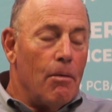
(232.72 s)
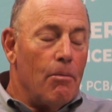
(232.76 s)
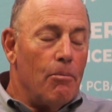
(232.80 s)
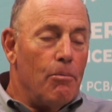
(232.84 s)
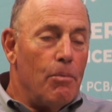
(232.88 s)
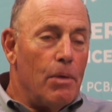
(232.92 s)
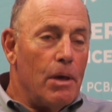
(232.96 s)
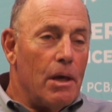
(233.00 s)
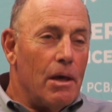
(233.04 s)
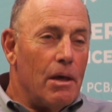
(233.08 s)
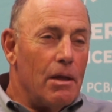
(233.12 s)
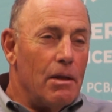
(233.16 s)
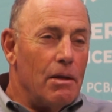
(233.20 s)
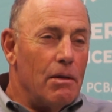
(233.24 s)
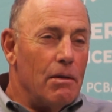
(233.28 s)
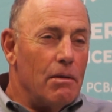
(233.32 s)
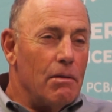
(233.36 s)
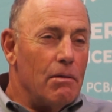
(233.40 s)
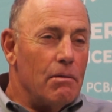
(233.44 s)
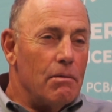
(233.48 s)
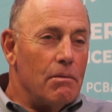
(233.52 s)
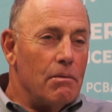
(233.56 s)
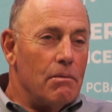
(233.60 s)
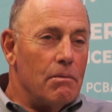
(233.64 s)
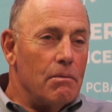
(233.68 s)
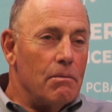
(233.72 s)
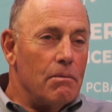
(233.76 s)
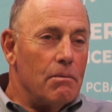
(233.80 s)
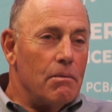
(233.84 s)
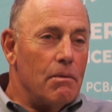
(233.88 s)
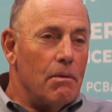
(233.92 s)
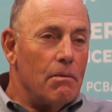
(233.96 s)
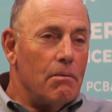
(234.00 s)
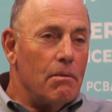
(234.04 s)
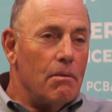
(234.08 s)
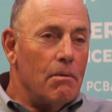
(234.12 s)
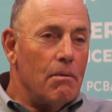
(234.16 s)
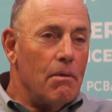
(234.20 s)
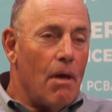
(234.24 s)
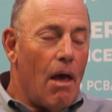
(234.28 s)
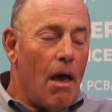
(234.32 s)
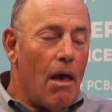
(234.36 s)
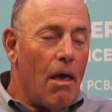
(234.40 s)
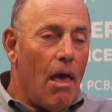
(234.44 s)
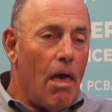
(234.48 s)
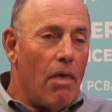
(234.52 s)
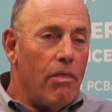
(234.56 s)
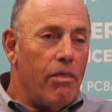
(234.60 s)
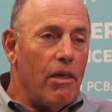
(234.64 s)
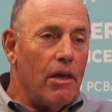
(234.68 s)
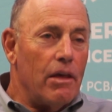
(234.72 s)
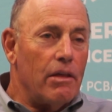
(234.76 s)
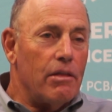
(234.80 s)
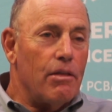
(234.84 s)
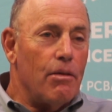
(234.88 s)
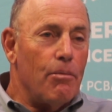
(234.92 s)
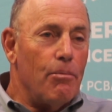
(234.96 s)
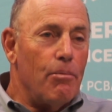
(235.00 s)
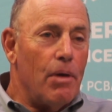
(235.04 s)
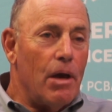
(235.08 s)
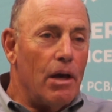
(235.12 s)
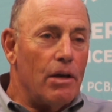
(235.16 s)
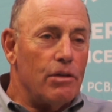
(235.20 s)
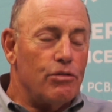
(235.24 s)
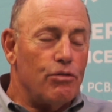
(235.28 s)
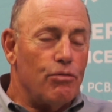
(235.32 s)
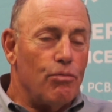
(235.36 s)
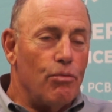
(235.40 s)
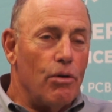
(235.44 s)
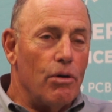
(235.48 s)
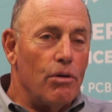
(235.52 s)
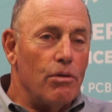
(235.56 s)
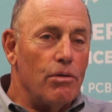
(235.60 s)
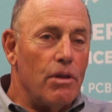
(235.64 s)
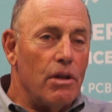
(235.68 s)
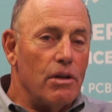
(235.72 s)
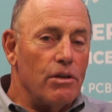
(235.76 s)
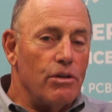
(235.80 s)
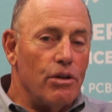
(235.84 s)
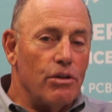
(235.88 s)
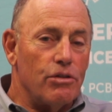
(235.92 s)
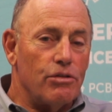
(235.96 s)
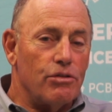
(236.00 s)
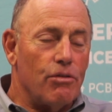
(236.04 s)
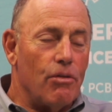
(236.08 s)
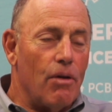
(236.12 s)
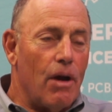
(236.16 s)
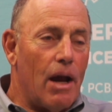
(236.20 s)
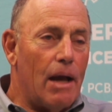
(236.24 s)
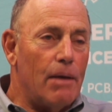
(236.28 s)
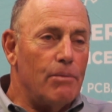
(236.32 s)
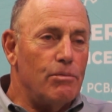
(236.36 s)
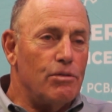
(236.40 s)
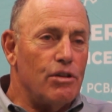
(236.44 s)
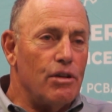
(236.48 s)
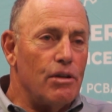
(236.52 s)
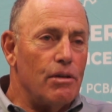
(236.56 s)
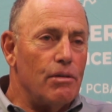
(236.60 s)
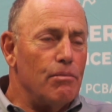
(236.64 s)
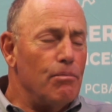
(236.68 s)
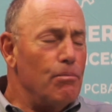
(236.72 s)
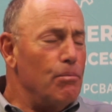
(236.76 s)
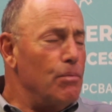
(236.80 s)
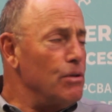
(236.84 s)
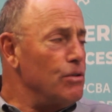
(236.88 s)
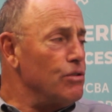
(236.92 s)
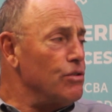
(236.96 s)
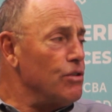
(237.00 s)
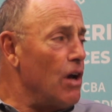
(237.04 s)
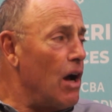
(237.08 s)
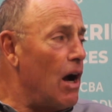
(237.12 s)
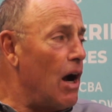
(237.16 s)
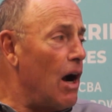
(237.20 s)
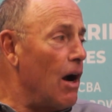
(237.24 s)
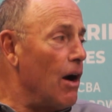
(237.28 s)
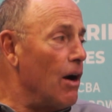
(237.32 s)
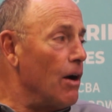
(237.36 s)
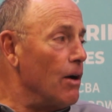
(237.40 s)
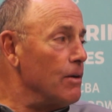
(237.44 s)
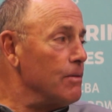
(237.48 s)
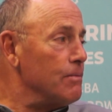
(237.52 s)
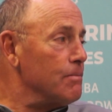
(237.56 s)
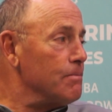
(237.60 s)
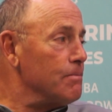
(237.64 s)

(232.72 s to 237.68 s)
been, I think the best word that describes it, bizarre.